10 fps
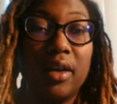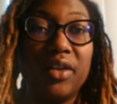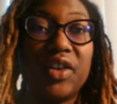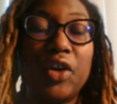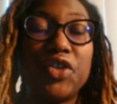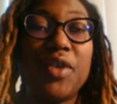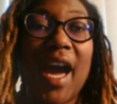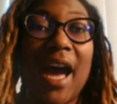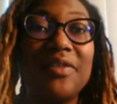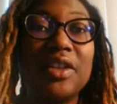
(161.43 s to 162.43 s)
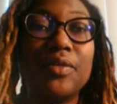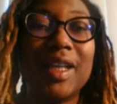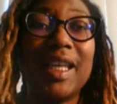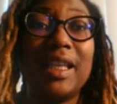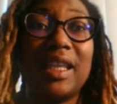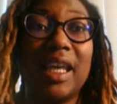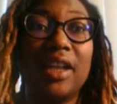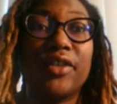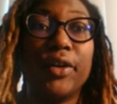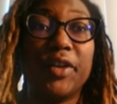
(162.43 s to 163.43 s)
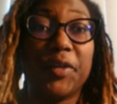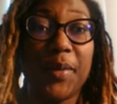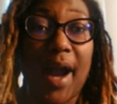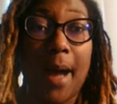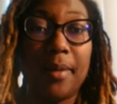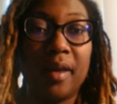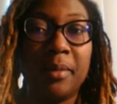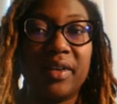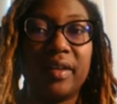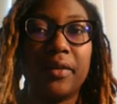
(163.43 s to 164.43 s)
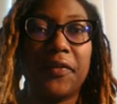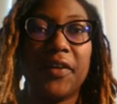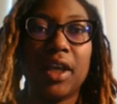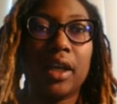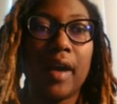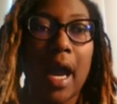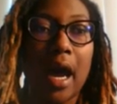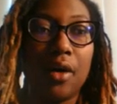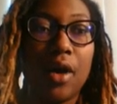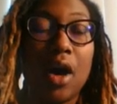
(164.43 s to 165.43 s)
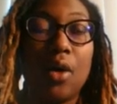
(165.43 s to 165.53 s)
So you have to really think through this problem to figure out